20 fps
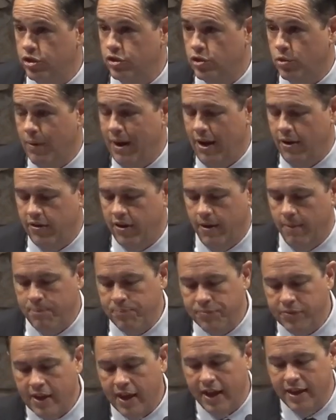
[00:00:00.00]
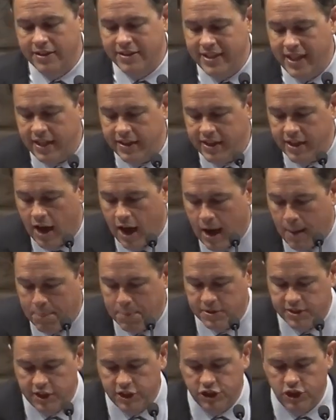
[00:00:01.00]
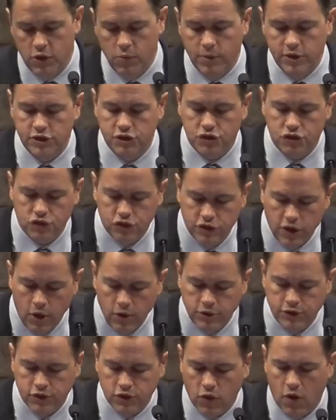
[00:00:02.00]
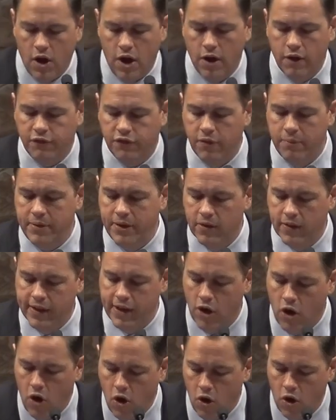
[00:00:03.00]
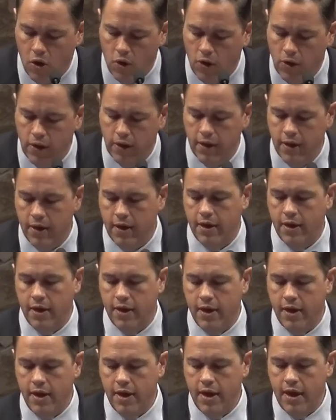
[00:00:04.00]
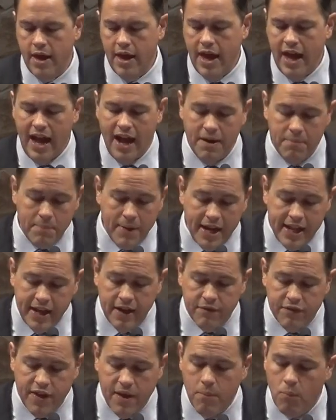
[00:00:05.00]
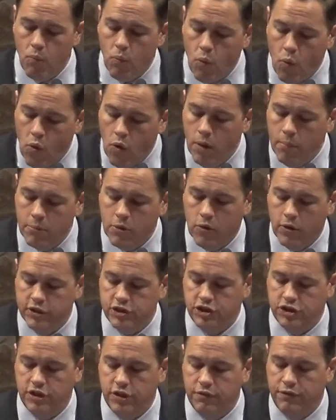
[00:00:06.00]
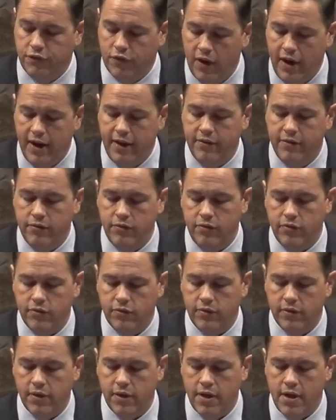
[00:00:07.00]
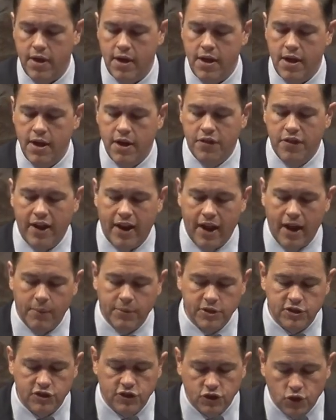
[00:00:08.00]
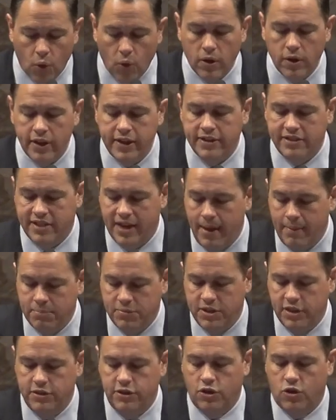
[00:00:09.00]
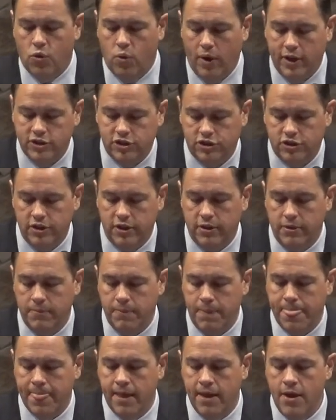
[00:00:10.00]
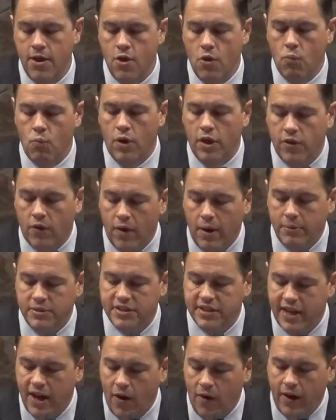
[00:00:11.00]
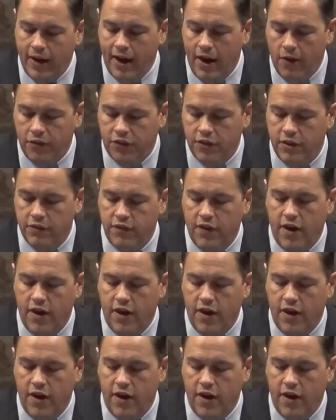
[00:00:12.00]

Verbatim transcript: Indeed, the opposition was so strong from nearly all, and many of them warm Christian friends, that I was sorely tempted to question whether I was carrying out the divine will